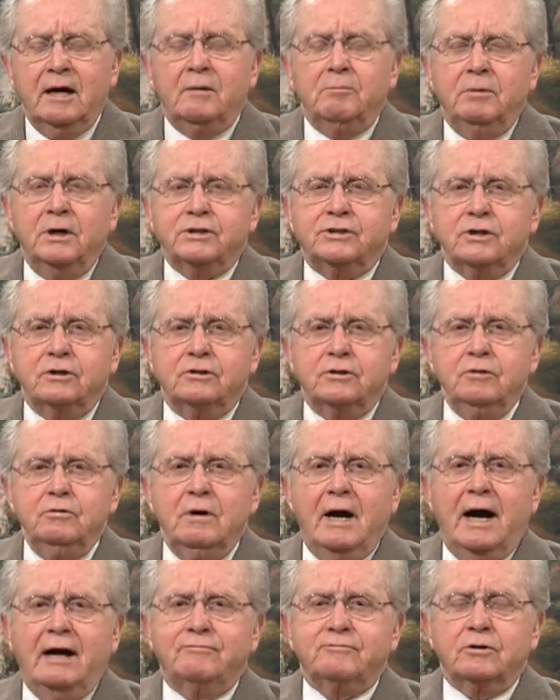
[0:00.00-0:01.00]
but you do
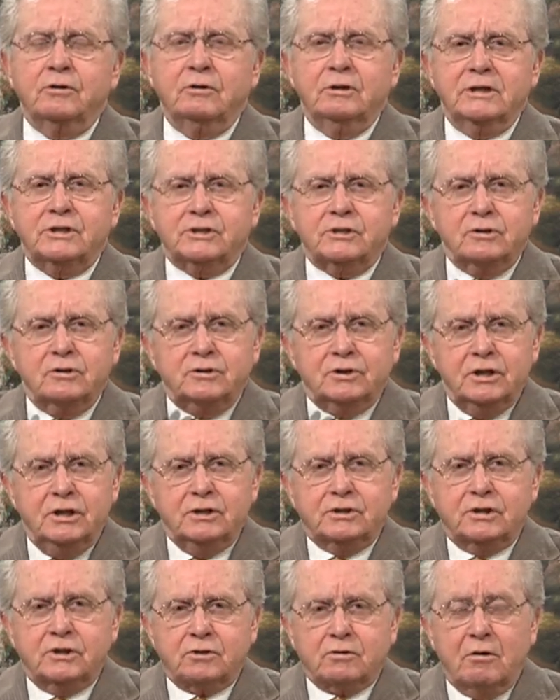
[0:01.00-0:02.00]
have to listen to
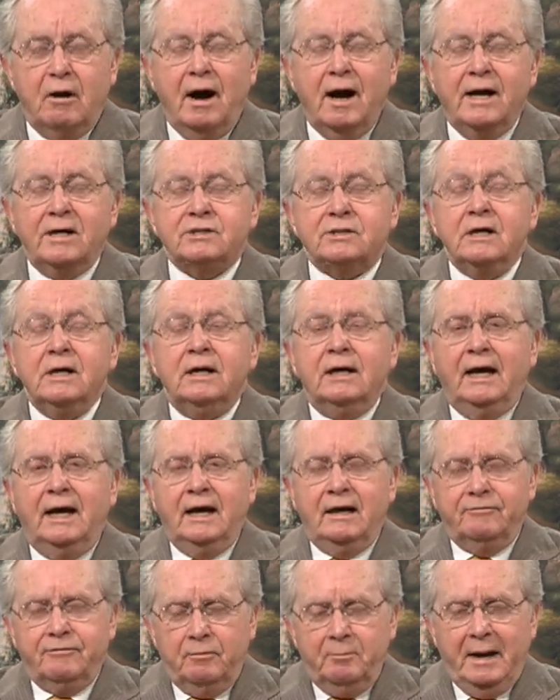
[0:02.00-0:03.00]
jesus christ
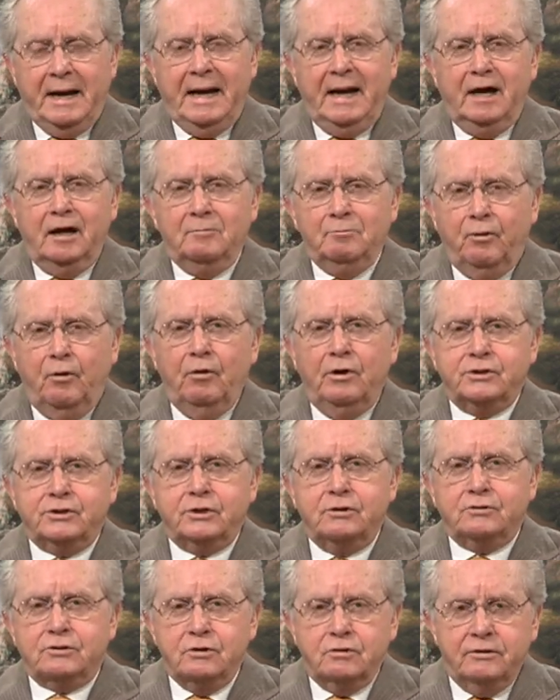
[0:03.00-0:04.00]
and if a man points
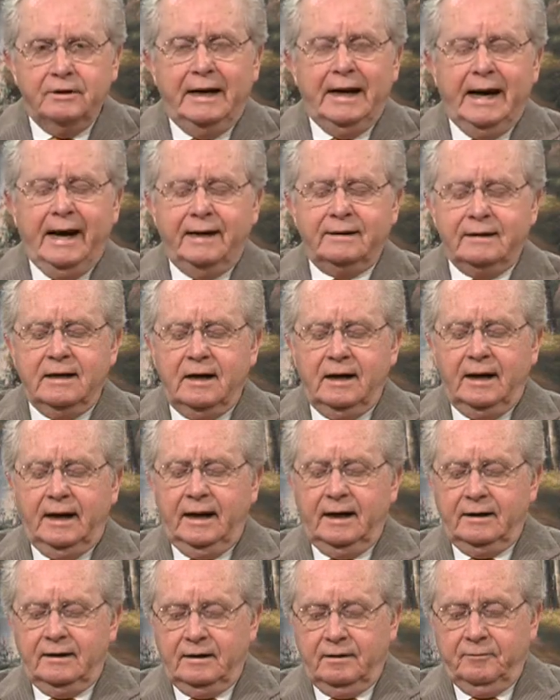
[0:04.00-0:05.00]
you to that
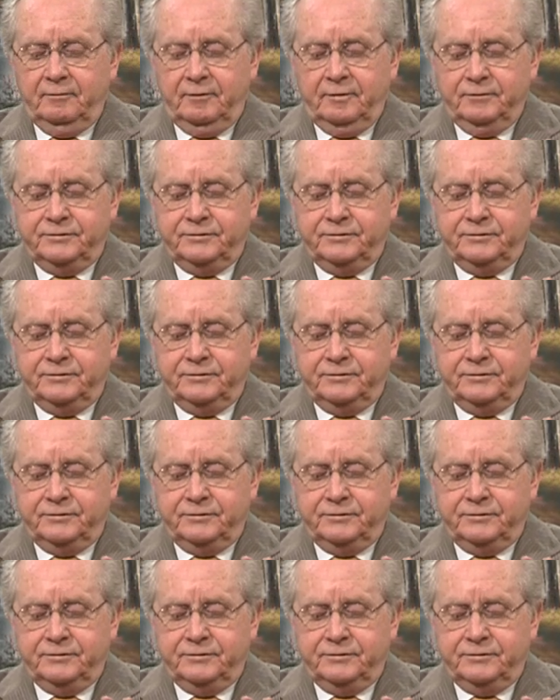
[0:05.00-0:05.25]
and